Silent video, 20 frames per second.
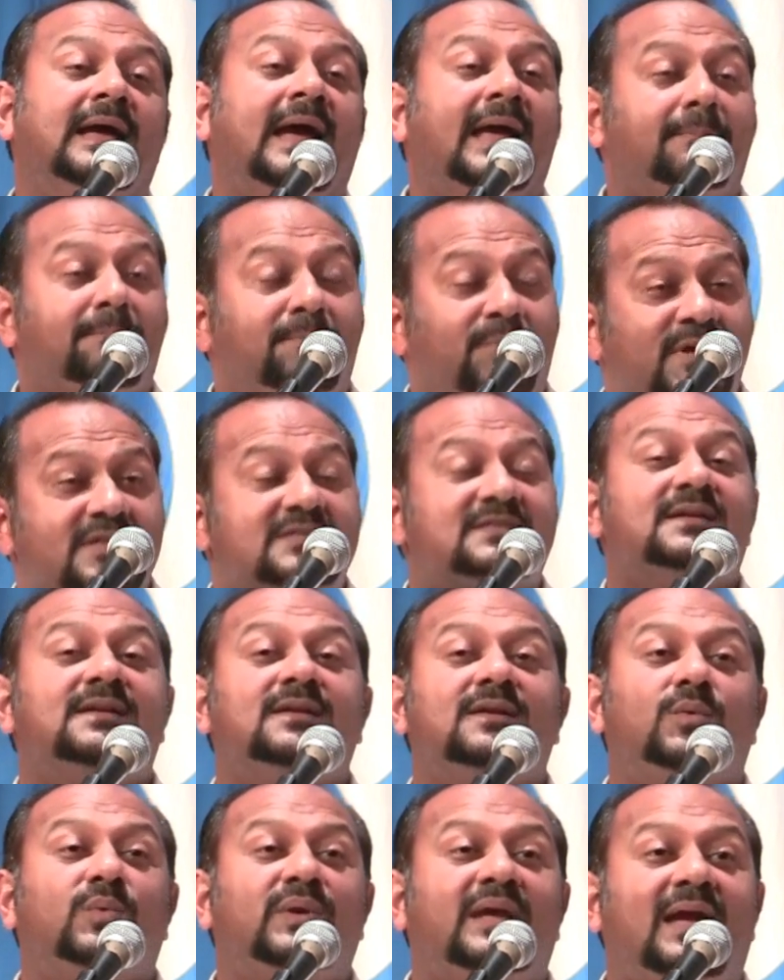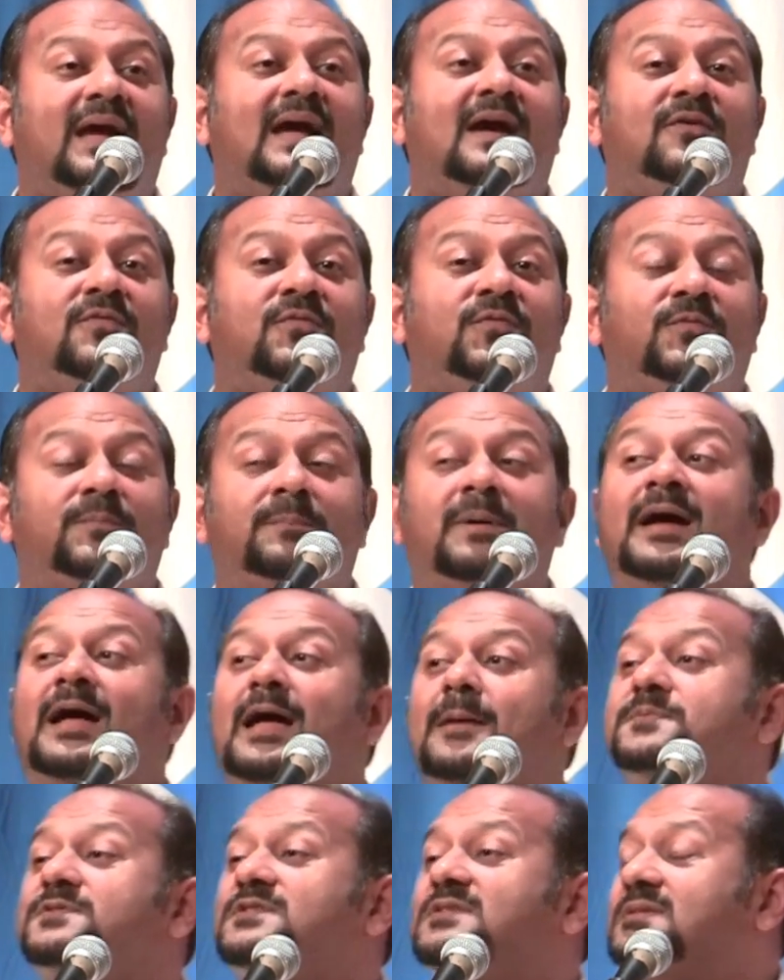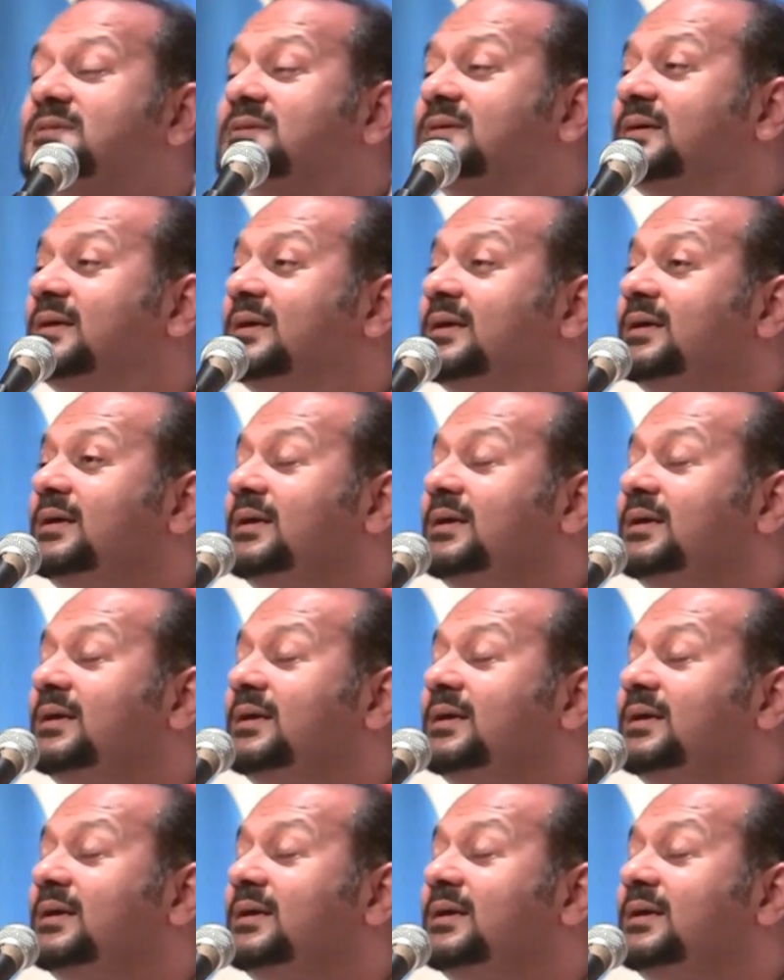at present, we have perhaps